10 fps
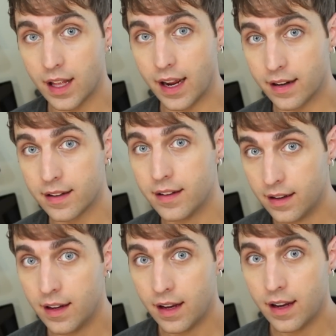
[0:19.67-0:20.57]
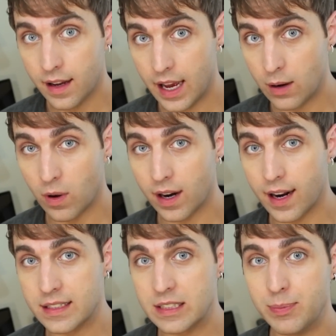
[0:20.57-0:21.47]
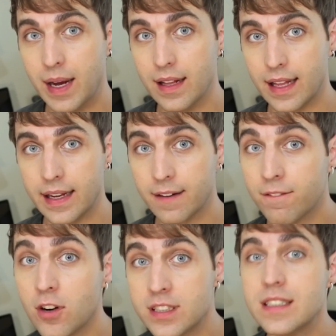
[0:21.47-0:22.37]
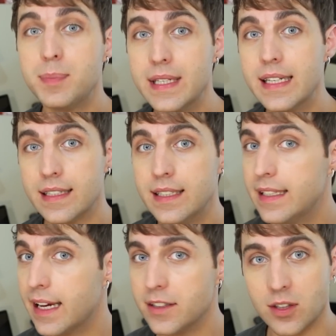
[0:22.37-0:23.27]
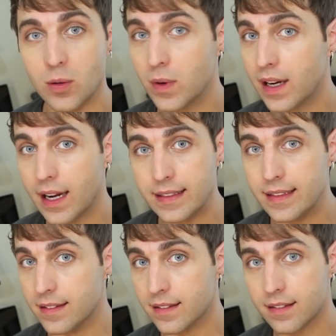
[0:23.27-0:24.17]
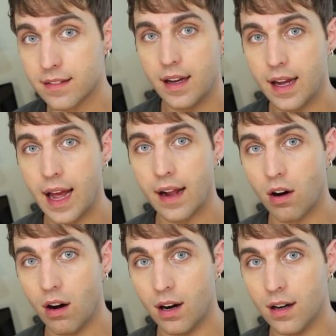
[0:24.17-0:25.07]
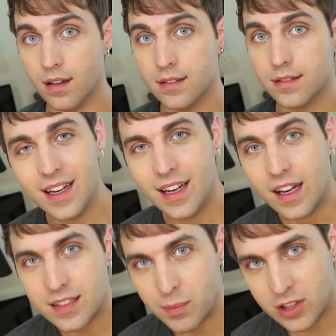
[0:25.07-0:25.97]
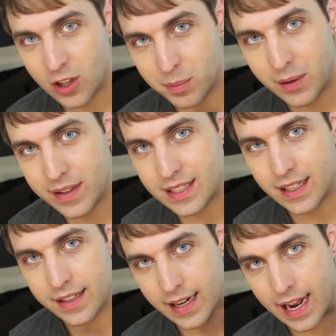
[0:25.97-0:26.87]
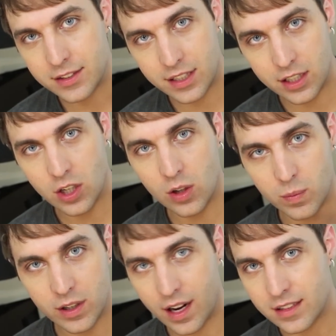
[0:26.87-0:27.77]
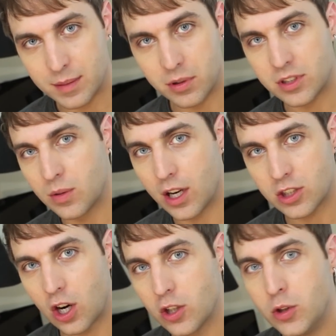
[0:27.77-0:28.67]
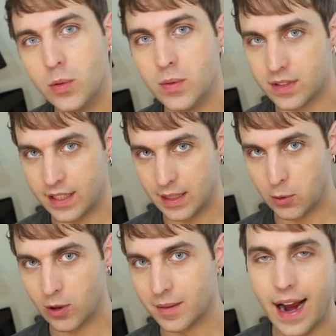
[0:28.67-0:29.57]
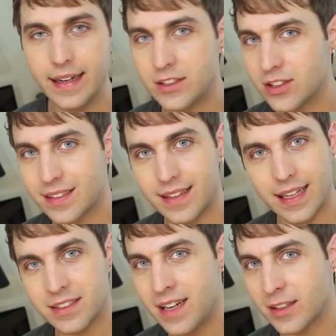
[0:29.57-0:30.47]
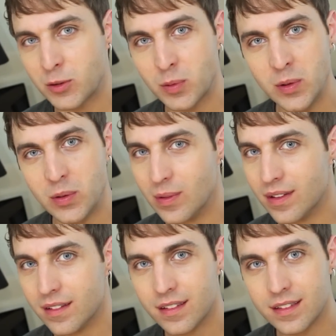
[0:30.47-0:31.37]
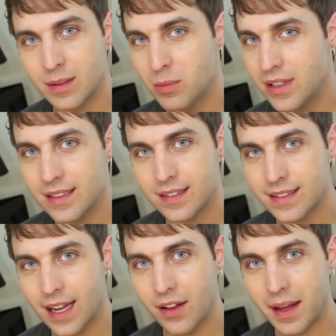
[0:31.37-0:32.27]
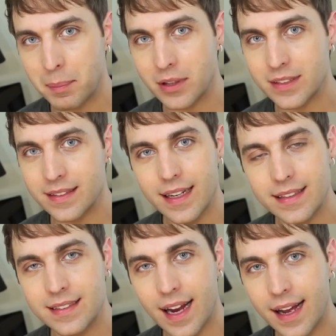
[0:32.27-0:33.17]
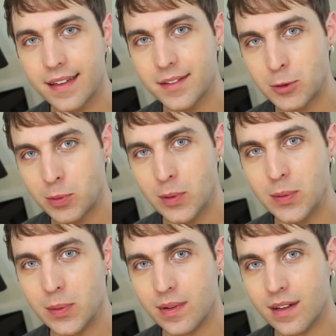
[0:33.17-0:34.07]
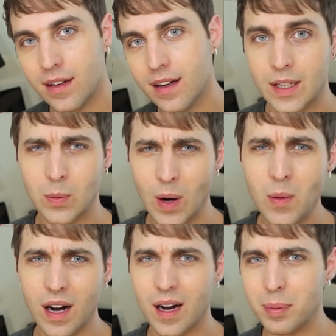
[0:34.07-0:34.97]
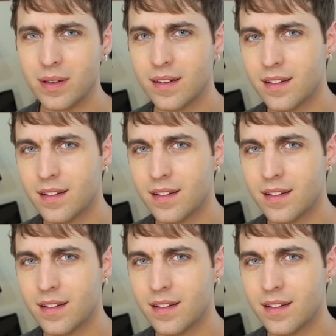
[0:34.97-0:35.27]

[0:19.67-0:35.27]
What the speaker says: like and what I smell like versus being a teenager when I didn't at all. Someone told me recently that as an adult, we're not supposed to watch cartoons anymore. That's not true. Someone needs to tell that person that is not true. Grow up.